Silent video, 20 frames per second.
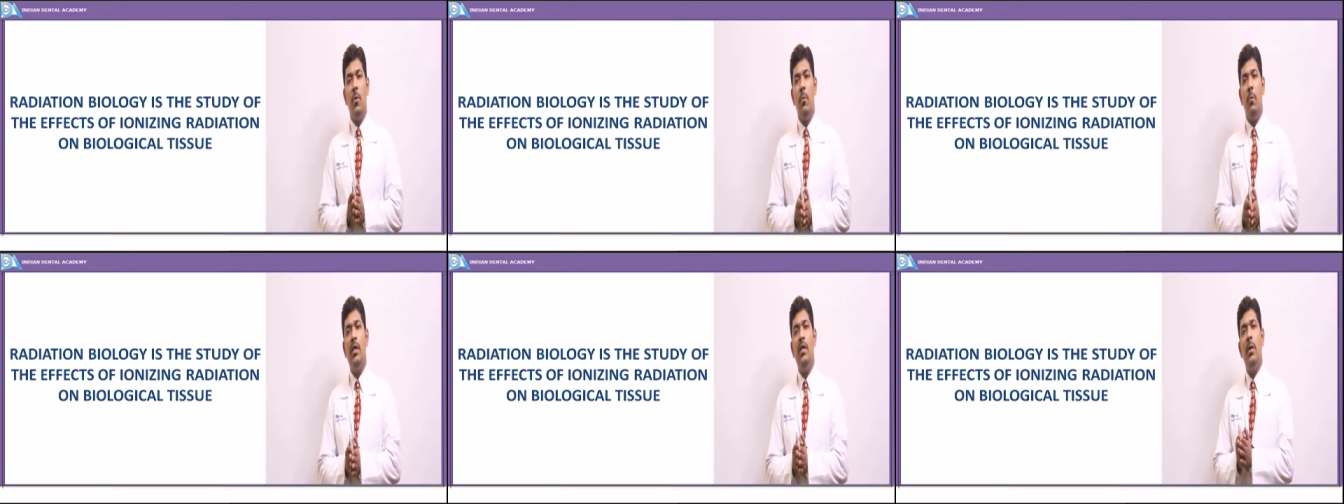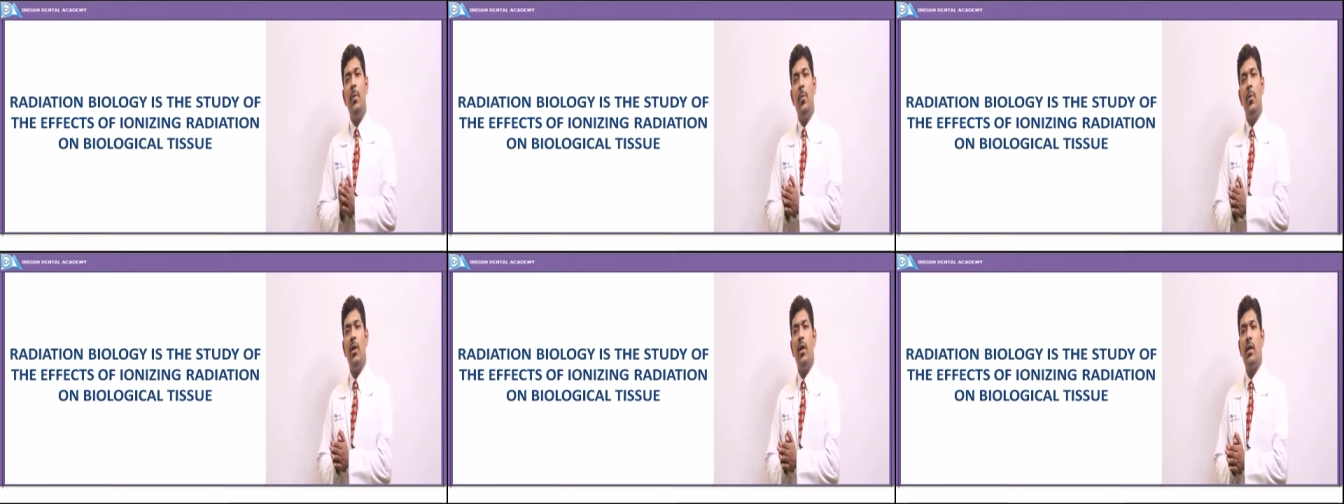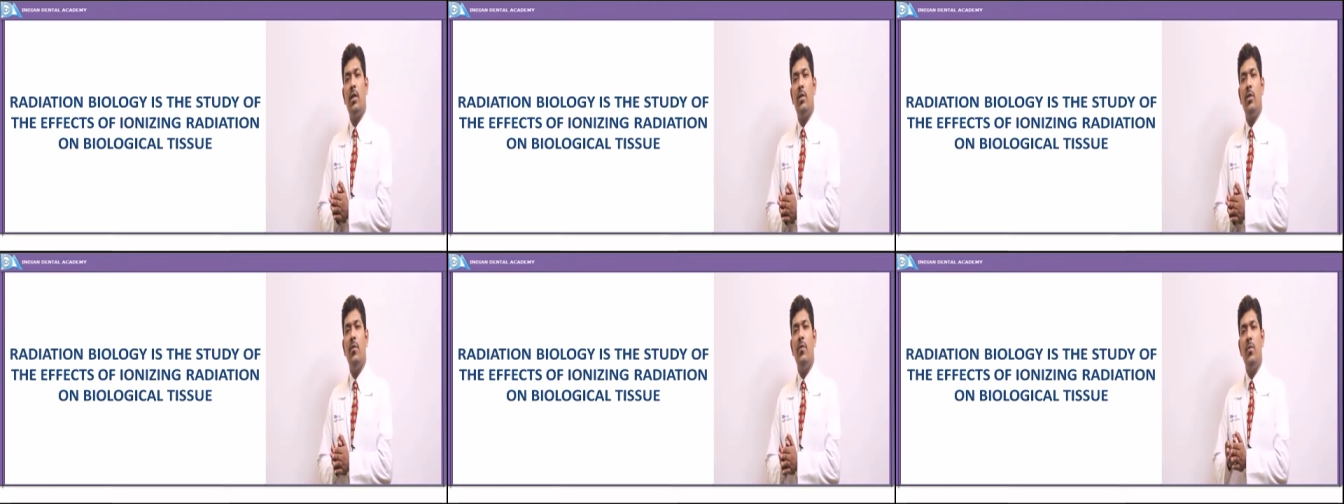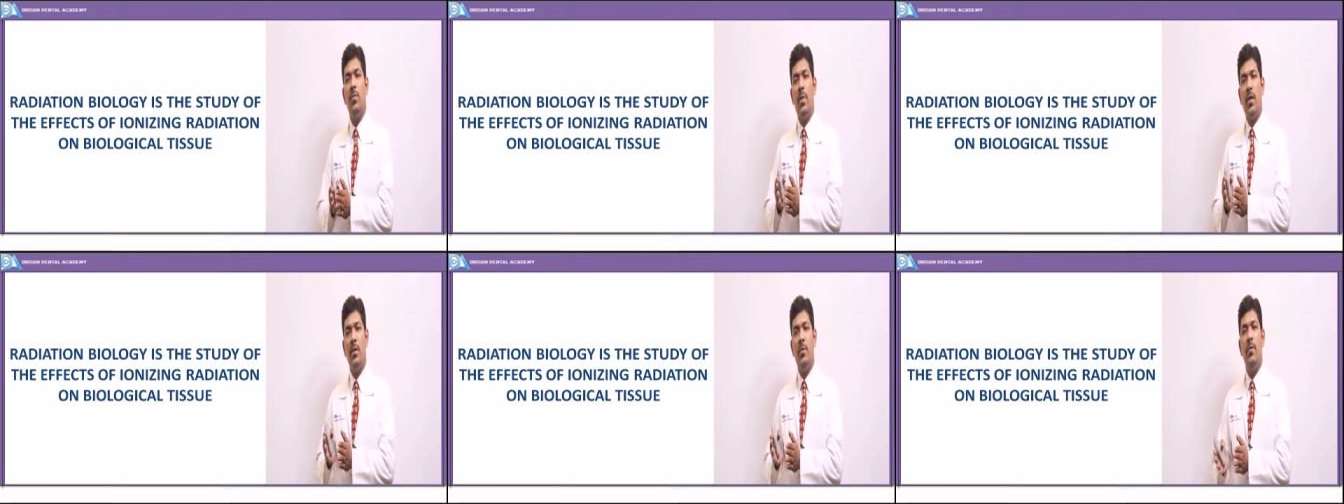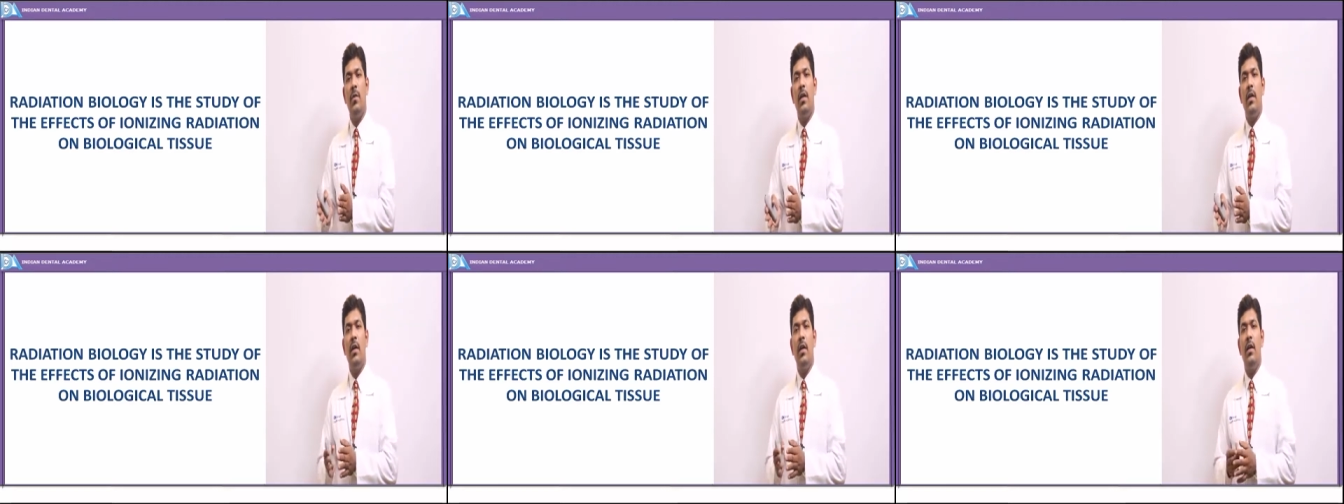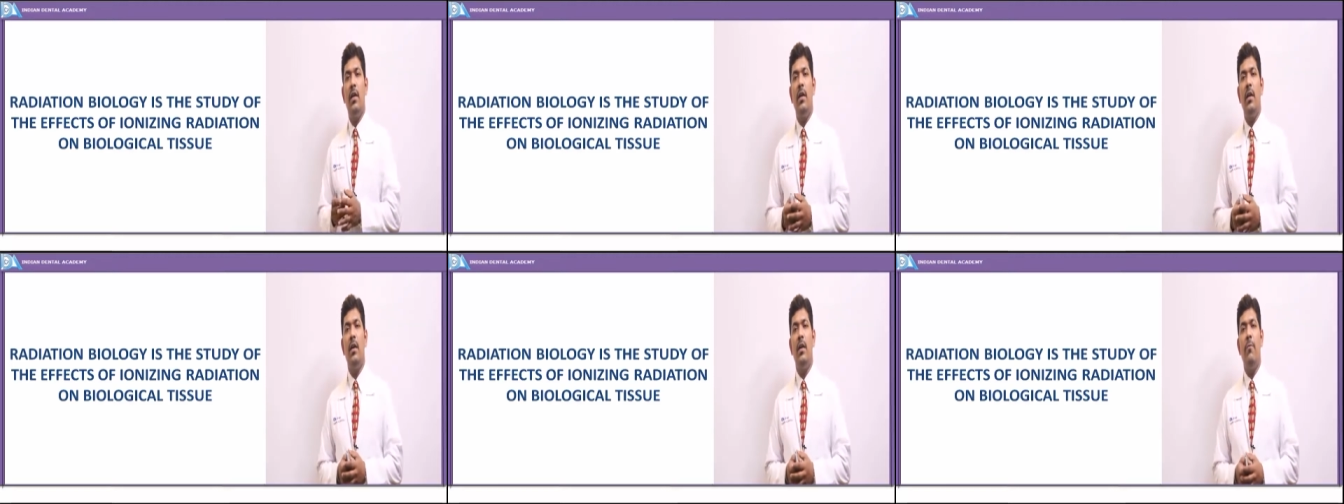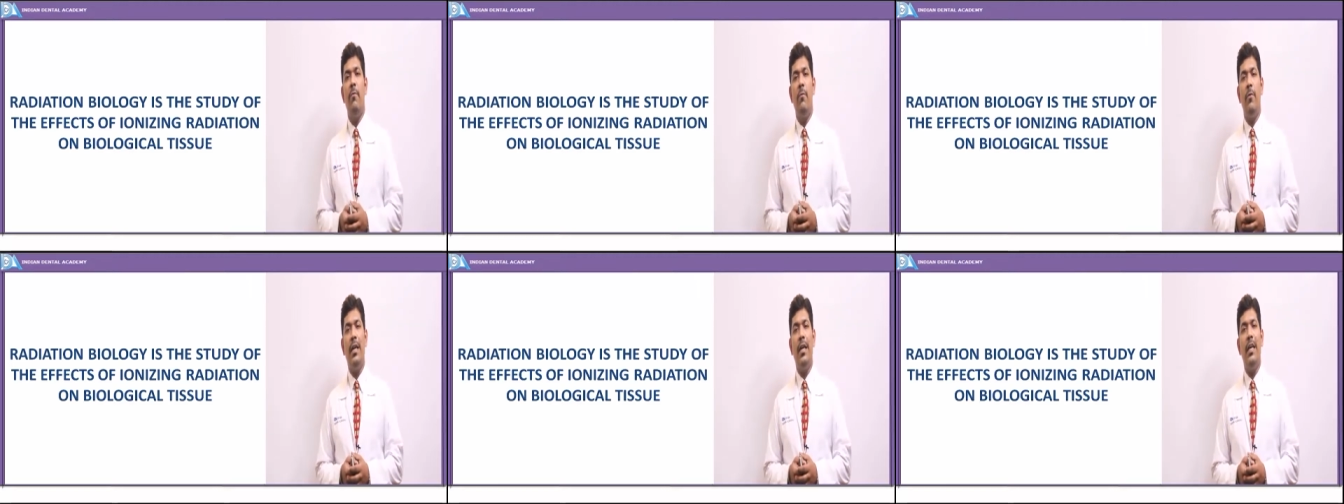with the production of specific uh,
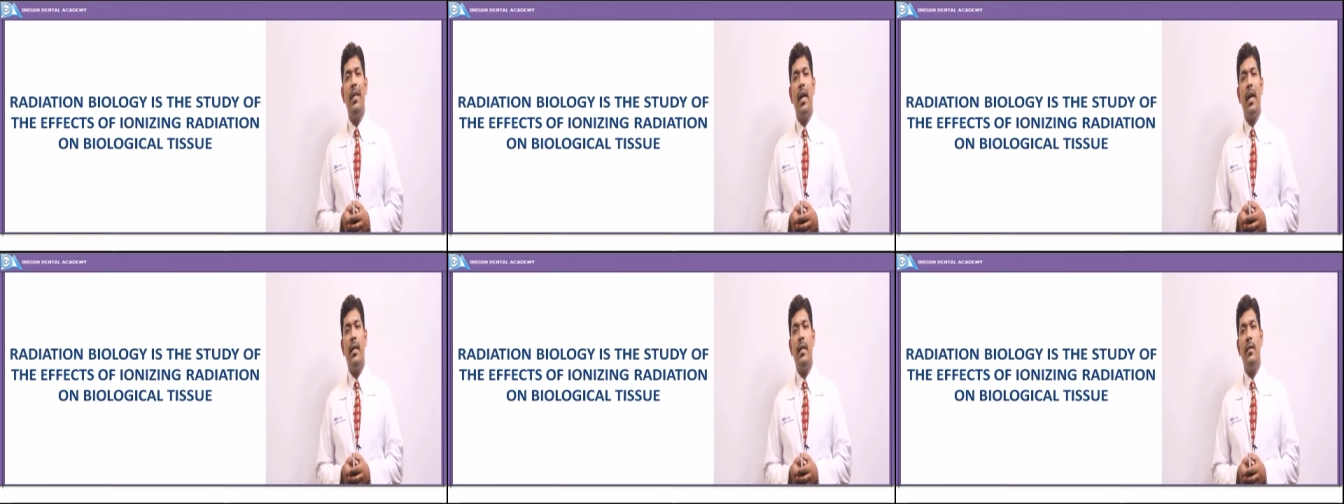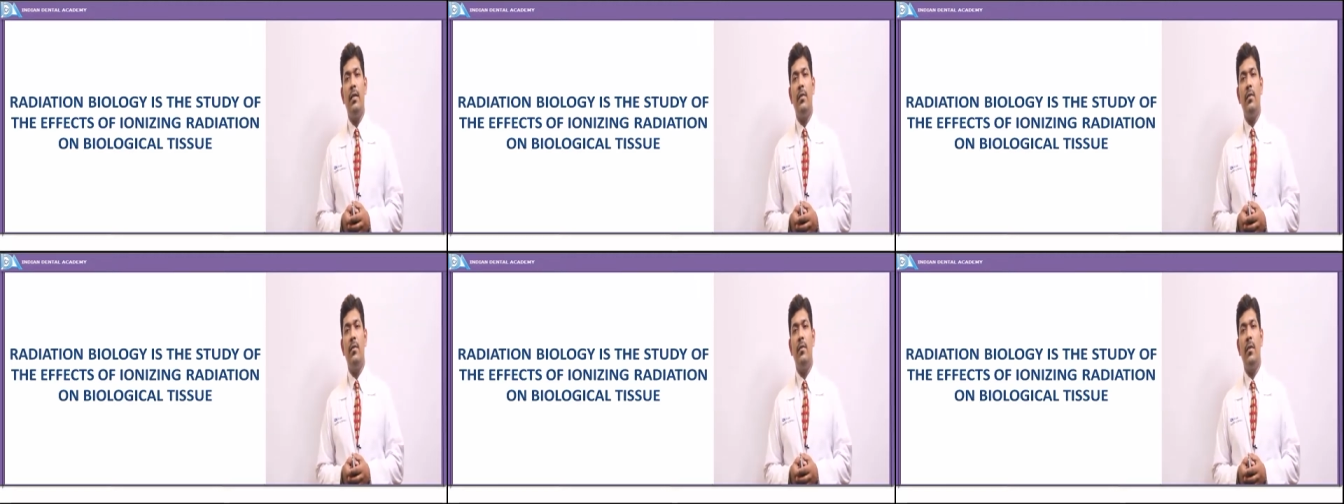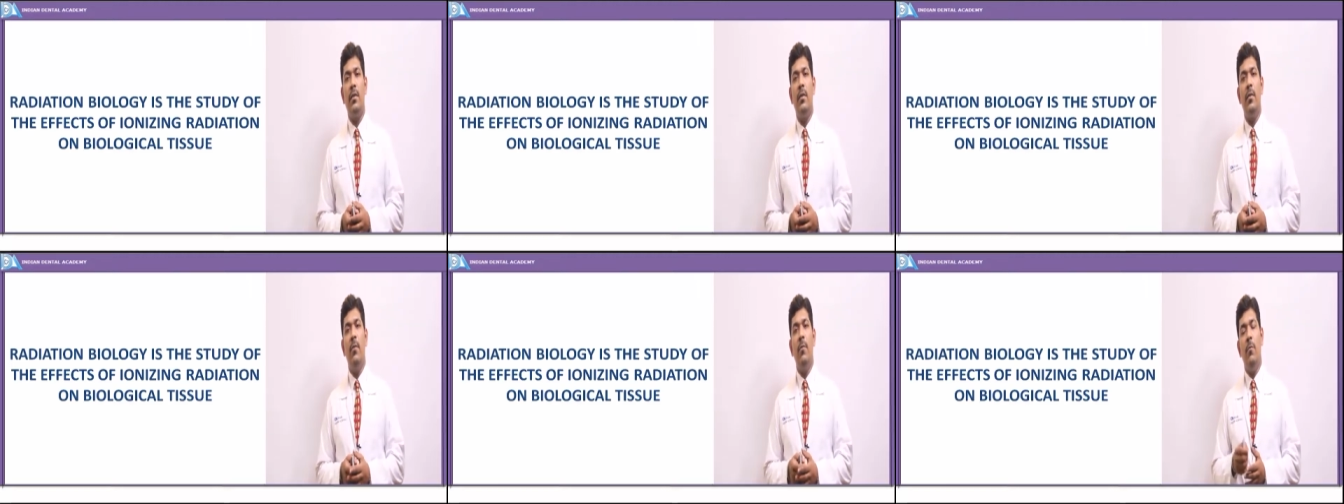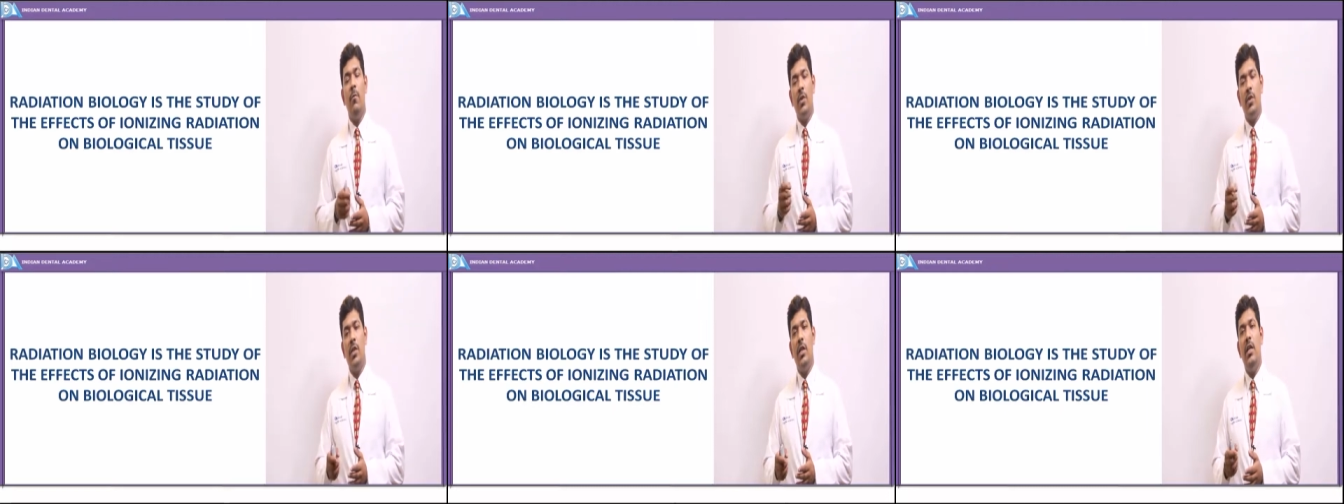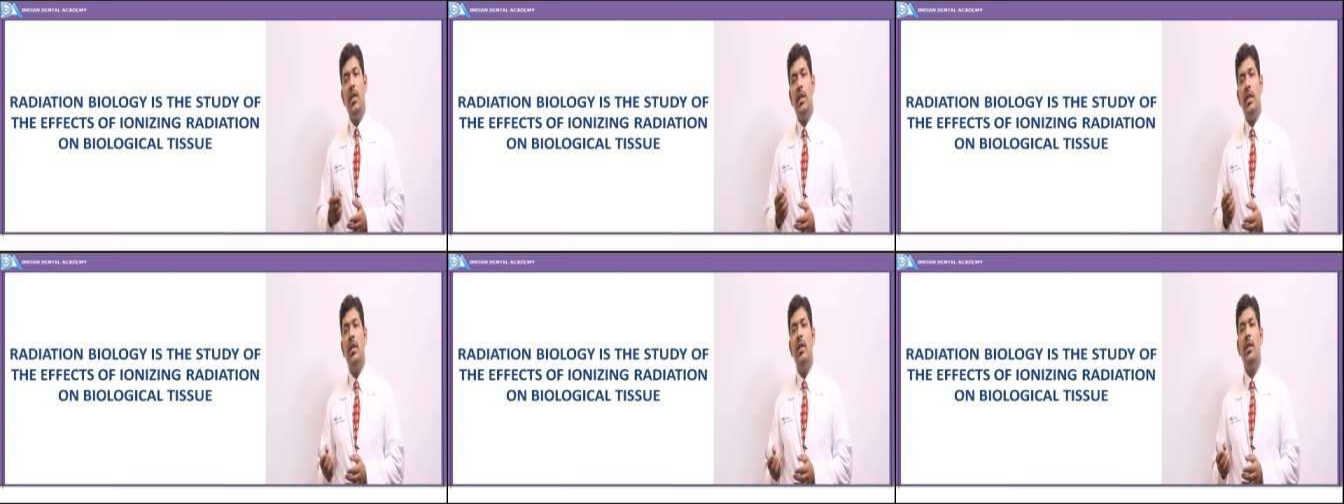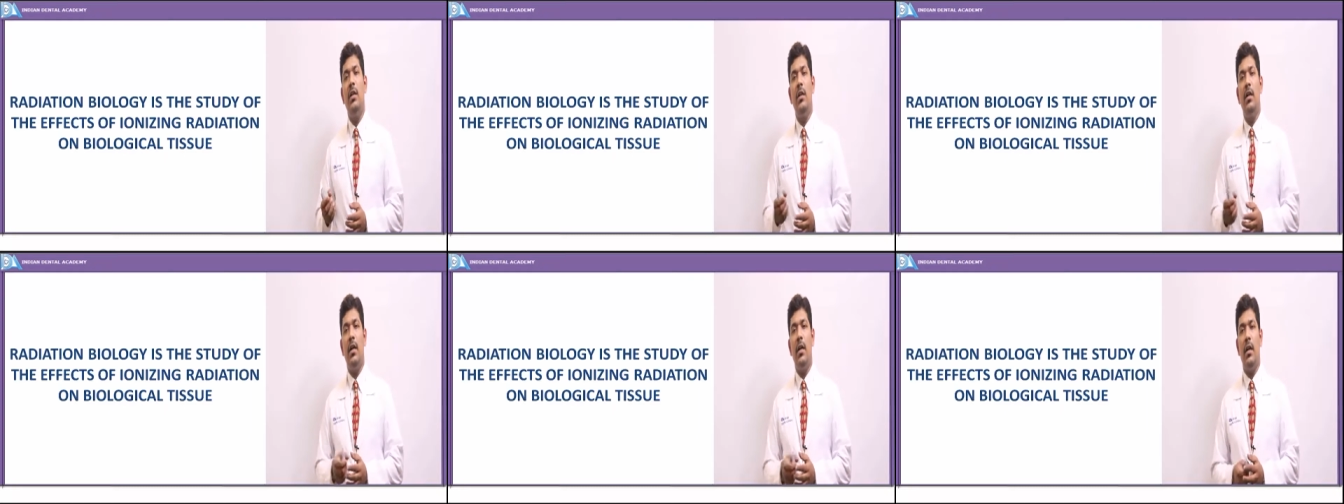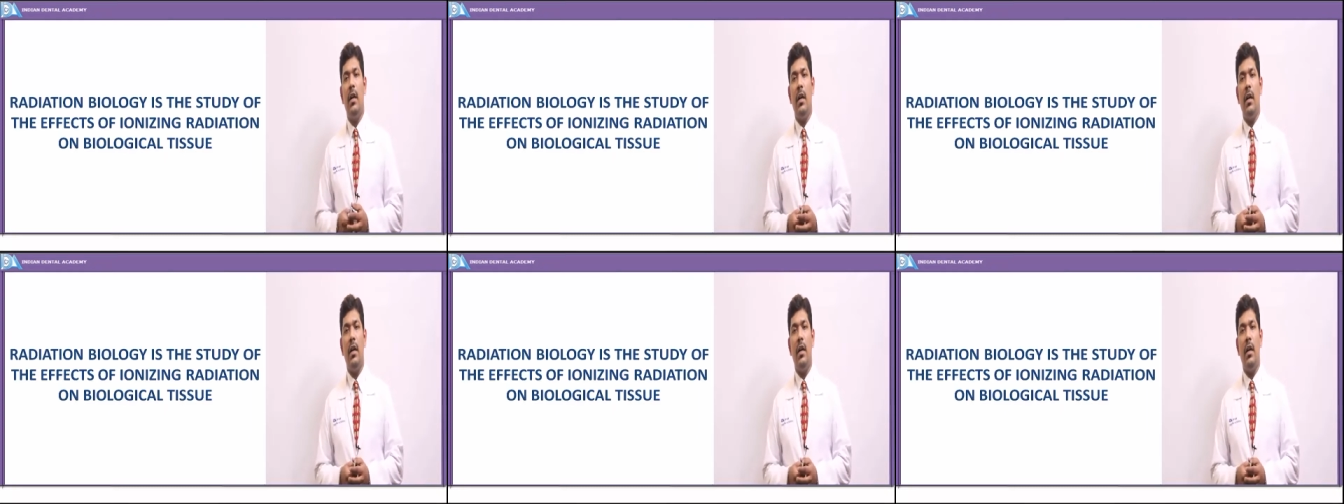free radicals which in turn uh,